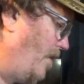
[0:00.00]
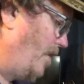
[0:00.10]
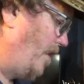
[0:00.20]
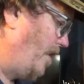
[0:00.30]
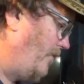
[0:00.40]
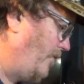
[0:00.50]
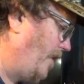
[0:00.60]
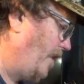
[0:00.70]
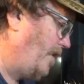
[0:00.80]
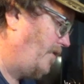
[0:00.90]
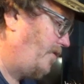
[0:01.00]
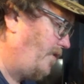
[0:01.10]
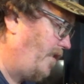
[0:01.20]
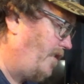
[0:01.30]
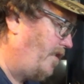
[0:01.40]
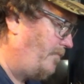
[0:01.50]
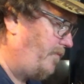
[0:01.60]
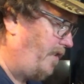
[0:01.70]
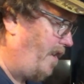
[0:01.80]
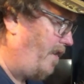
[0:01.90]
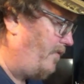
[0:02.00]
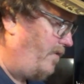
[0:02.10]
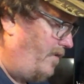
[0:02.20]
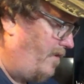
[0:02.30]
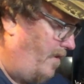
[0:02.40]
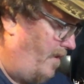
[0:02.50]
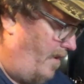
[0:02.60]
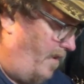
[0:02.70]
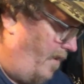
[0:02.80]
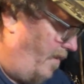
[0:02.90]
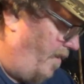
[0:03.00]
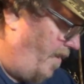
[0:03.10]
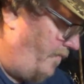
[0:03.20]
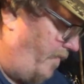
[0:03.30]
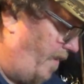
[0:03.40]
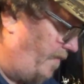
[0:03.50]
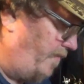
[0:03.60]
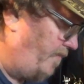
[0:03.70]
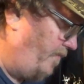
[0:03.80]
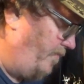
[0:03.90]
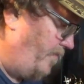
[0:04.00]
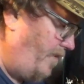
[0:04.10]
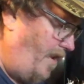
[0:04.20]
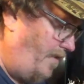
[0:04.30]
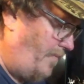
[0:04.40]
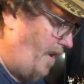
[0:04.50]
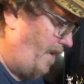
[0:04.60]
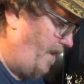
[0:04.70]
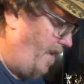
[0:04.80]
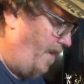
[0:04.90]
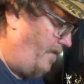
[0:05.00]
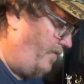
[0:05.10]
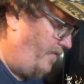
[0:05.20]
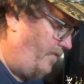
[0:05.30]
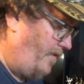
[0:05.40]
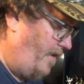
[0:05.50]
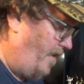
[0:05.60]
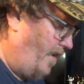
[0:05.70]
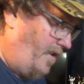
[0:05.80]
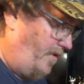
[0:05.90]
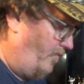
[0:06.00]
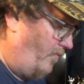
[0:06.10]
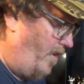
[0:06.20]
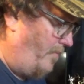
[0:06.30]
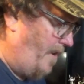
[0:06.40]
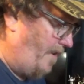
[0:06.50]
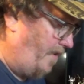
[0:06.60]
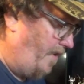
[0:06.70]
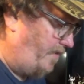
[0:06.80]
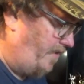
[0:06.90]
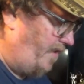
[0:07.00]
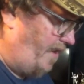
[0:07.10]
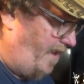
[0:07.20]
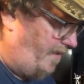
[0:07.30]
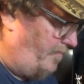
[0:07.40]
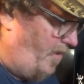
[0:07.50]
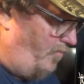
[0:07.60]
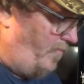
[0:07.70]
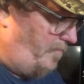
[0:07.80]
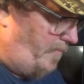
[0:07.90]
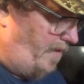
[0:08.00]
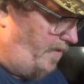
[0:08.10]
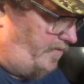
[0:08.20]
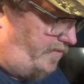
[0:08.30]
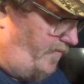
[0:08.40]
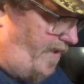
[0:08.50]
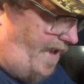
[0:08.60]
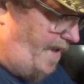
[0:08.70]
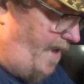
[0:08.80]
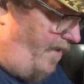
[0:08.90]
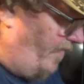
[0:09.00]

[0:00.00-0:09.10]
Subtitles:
get everything slid up together. Alright, we got the cylinder locked back in. Don't worry about touching it at the moment because right now